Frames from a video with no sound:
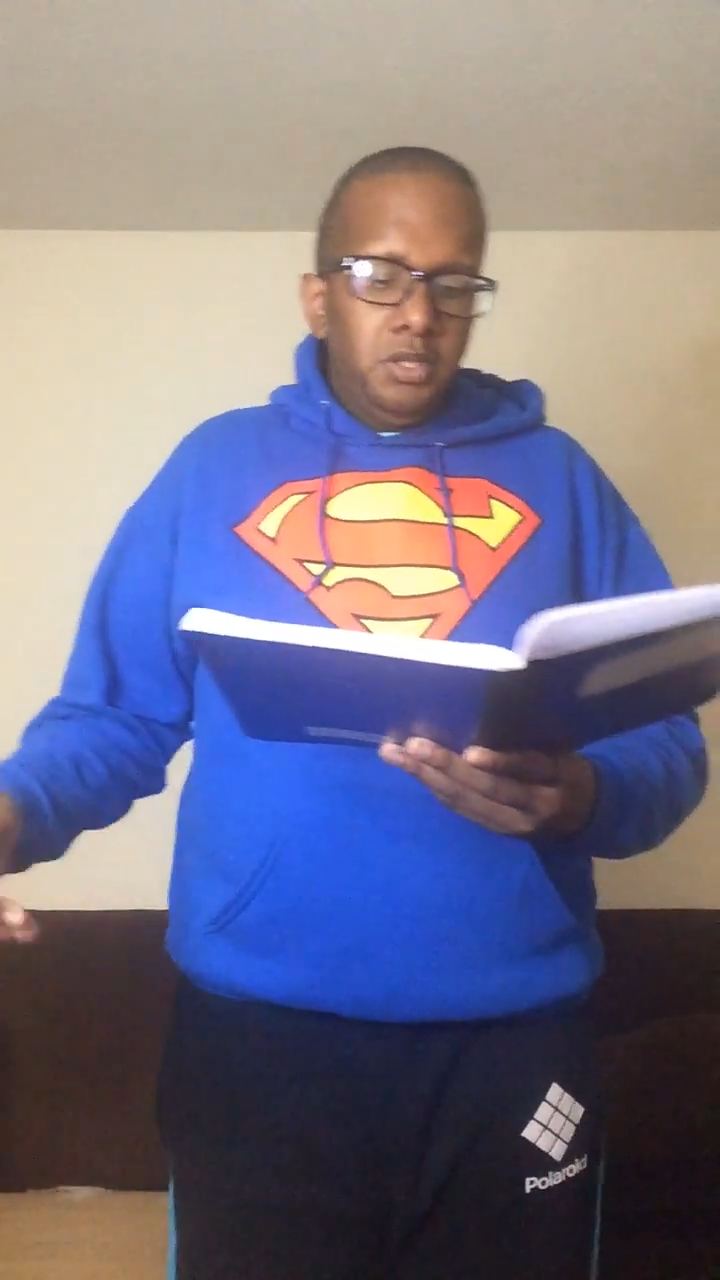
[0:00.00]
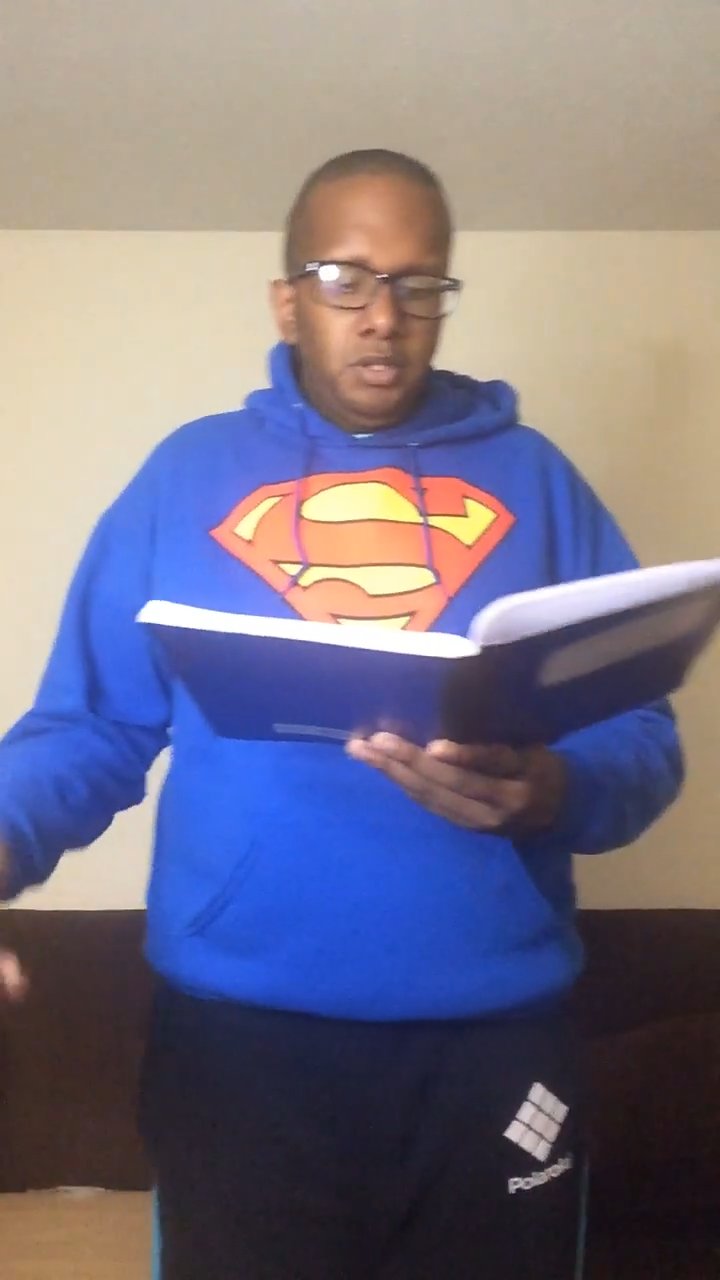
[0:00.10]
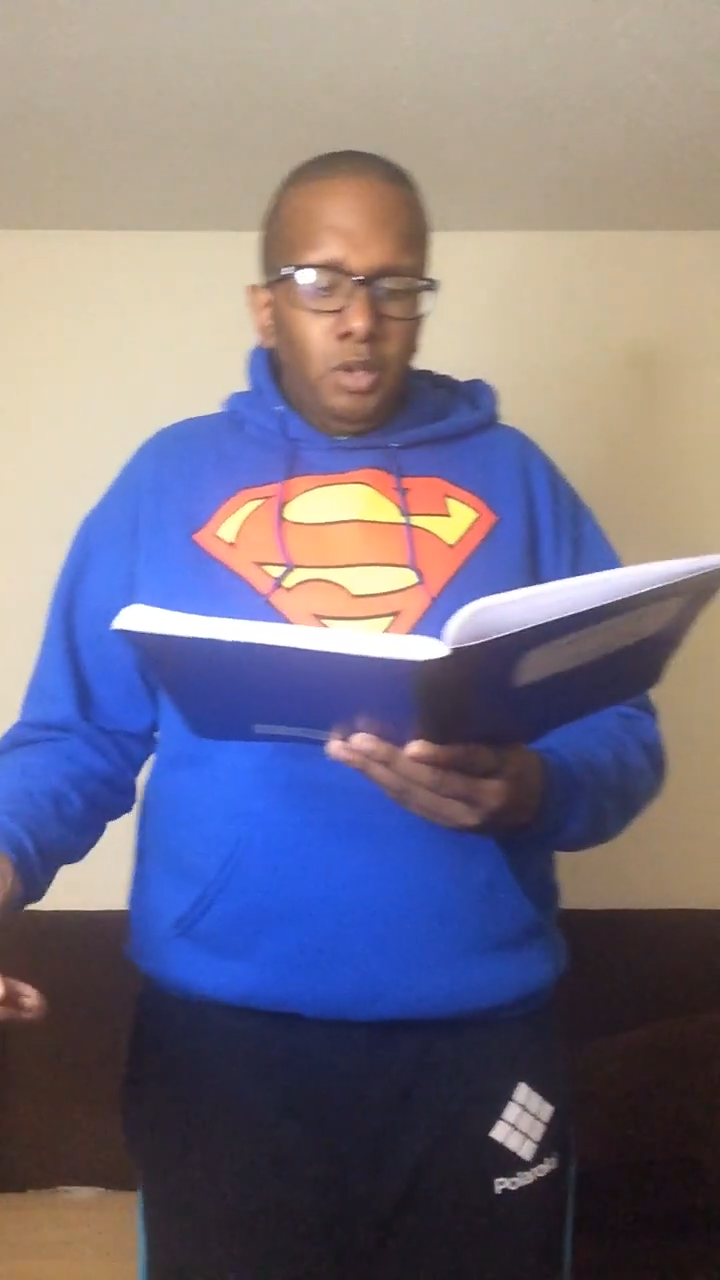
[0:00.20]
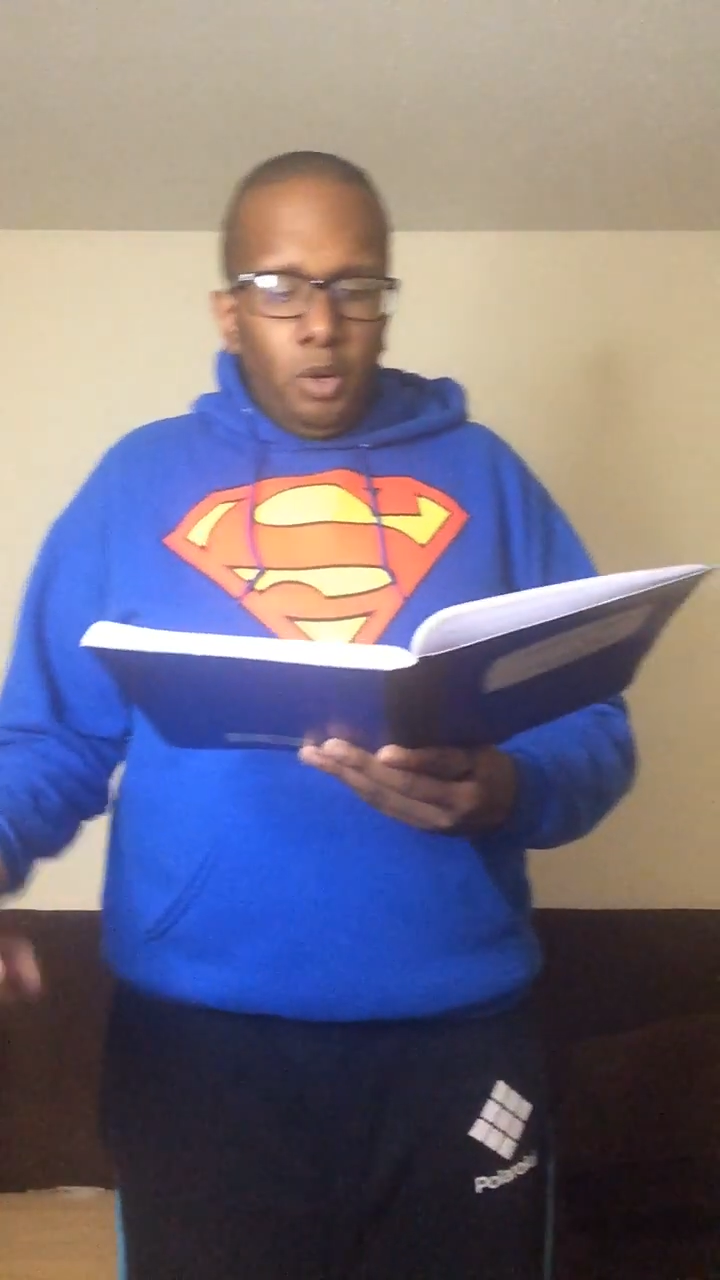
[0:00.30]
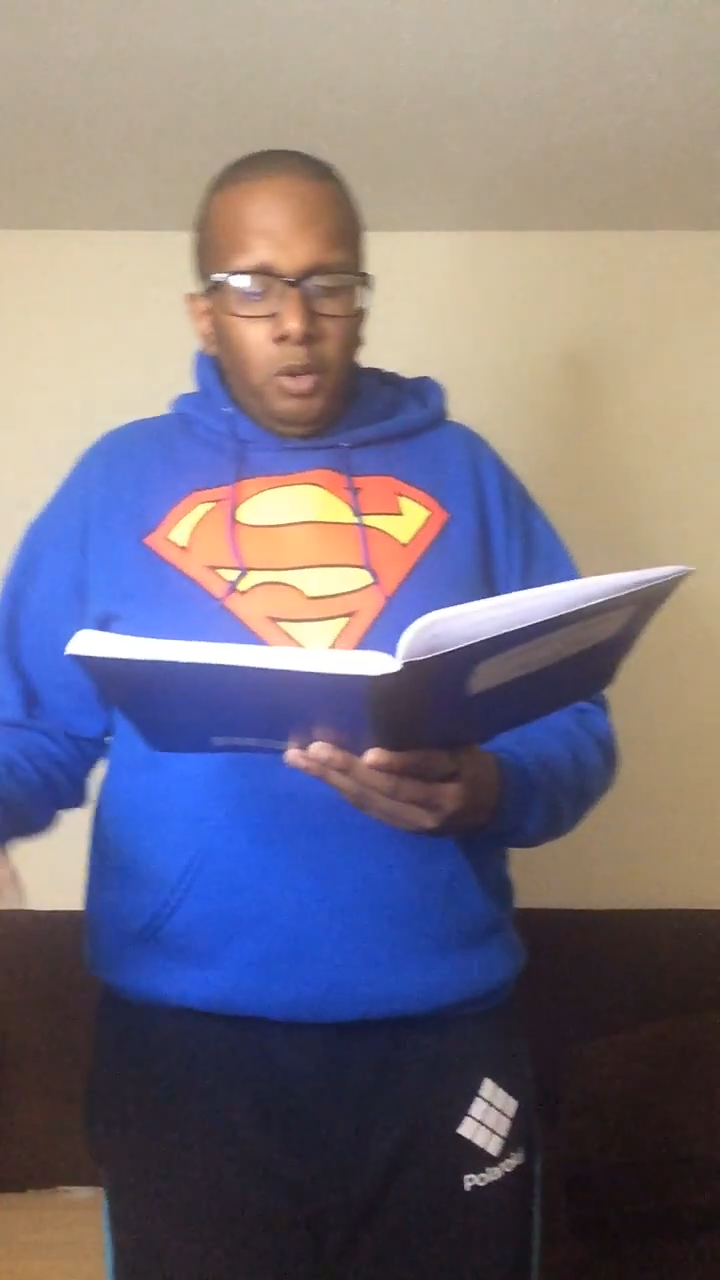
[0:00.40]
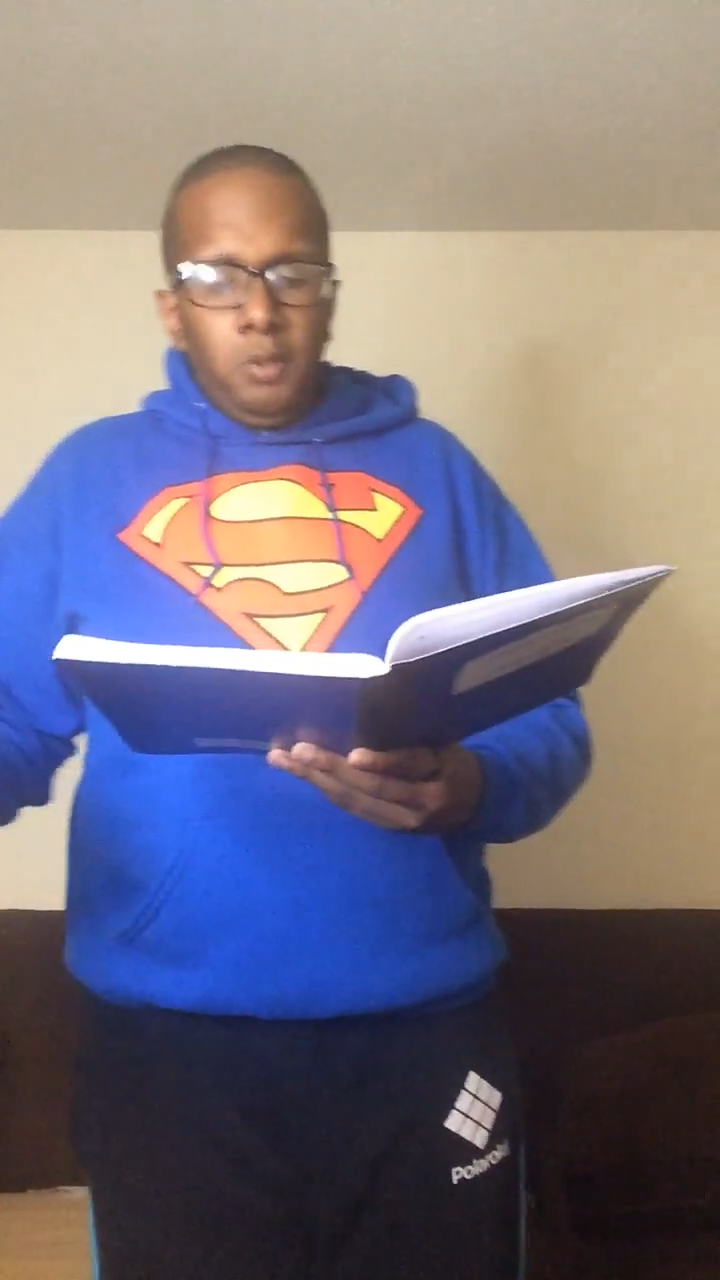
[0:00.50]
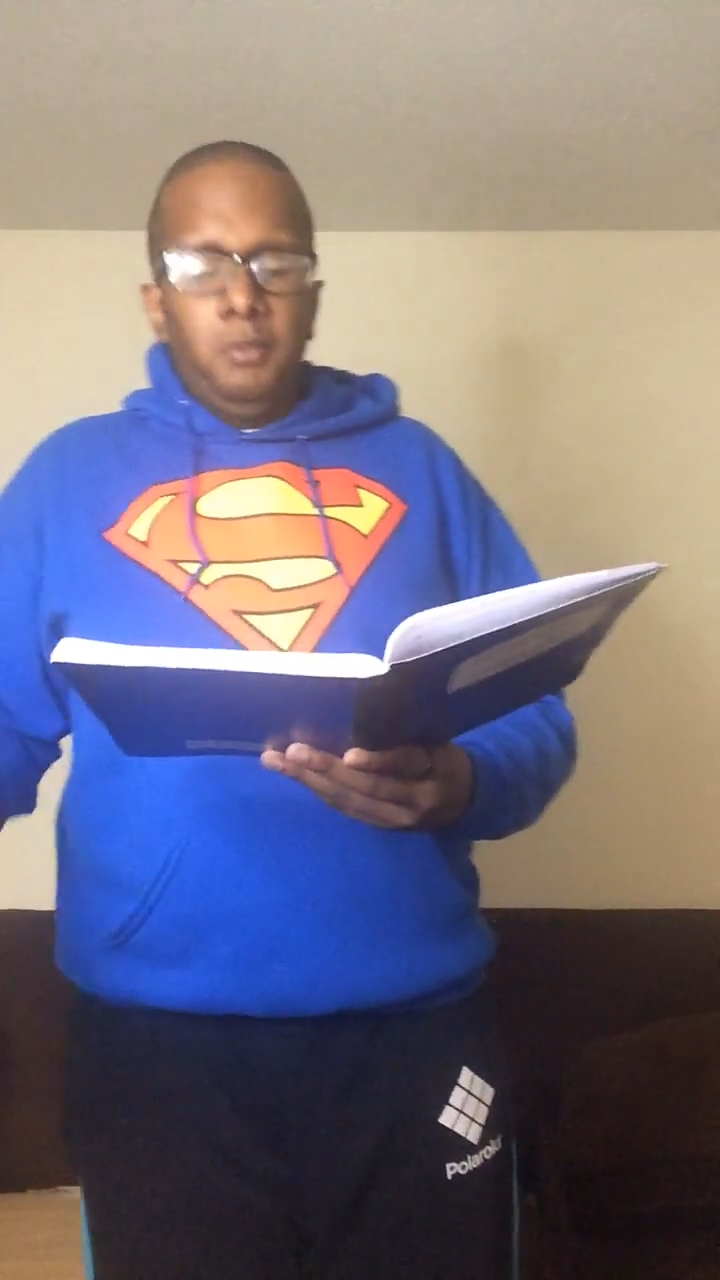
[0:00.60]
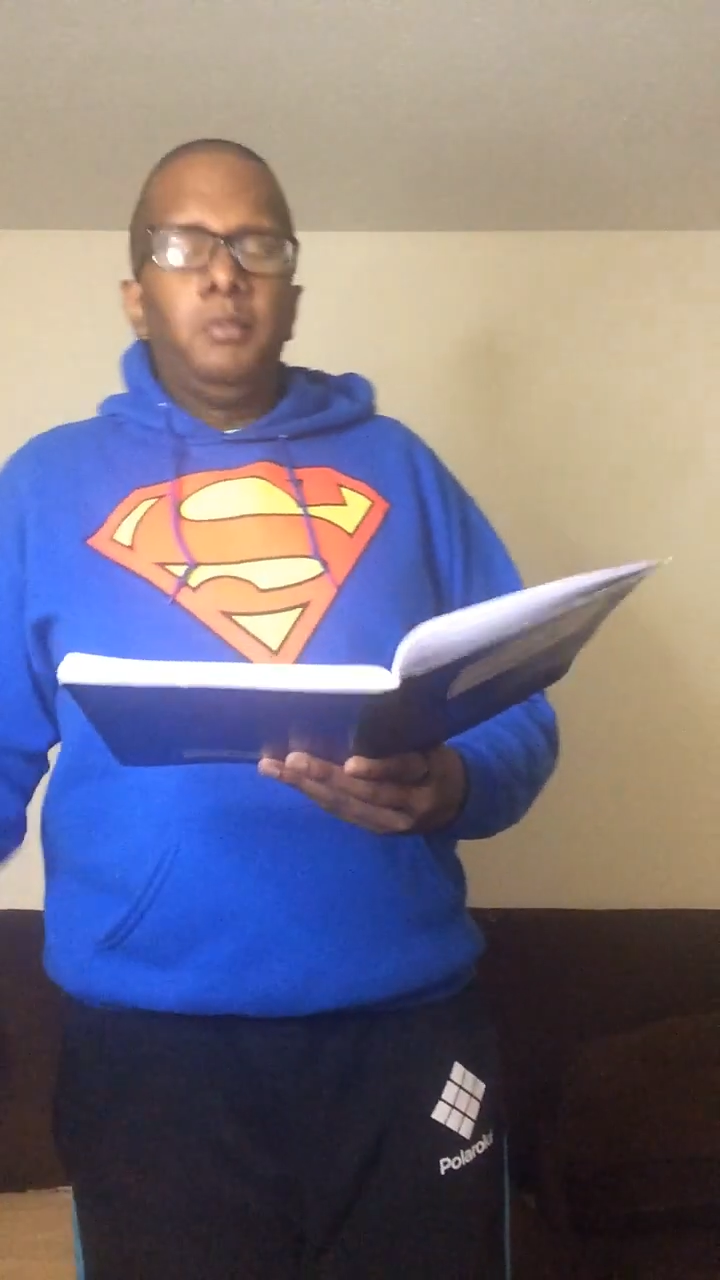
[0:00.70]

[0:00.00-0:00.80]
so